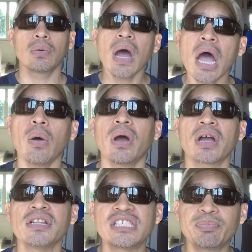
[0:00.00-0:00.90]
Wow,
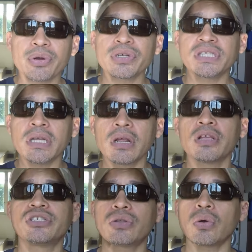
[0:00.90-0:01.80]
a
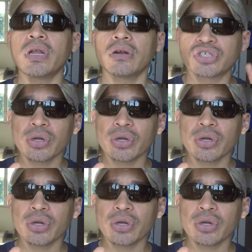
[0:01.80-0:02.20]
conspiracy story,